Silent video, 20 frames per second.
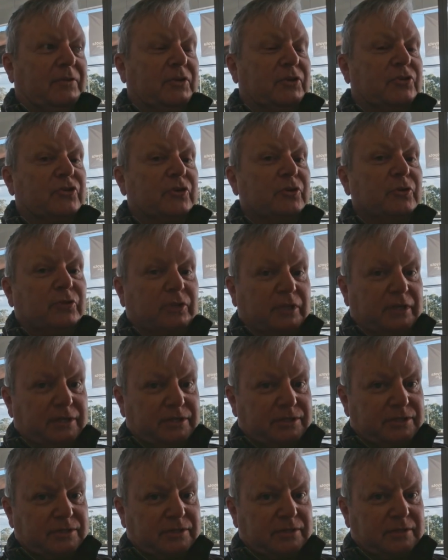The truth
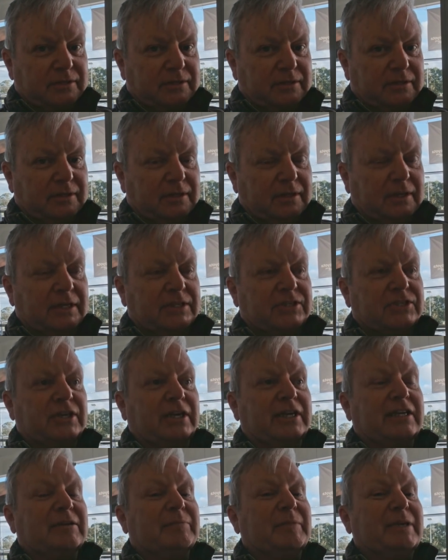is,
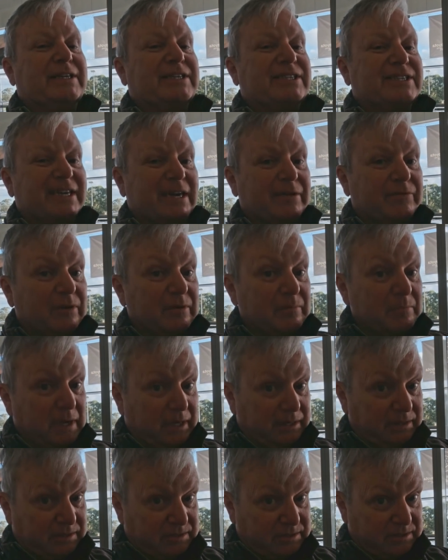it's taken me 7
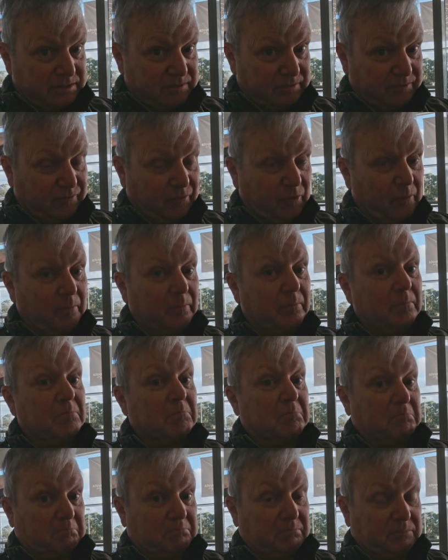months
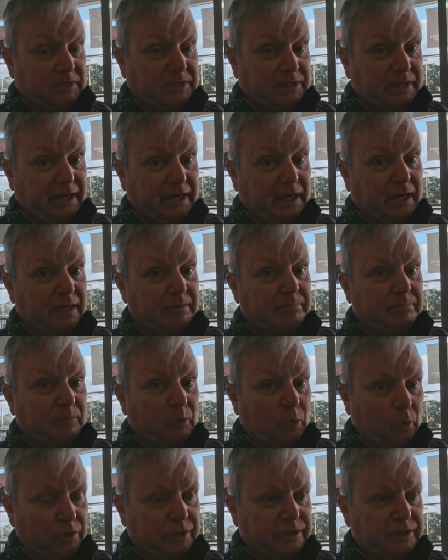from the day I
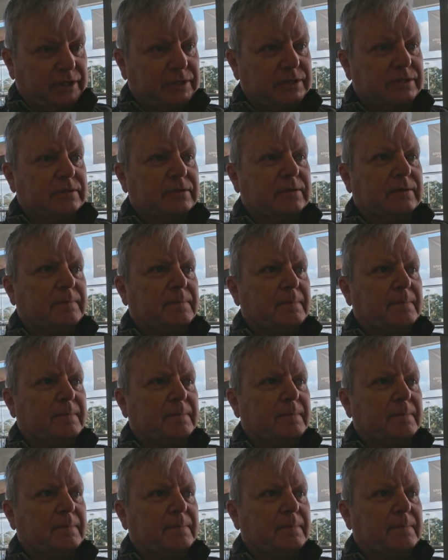ordered it,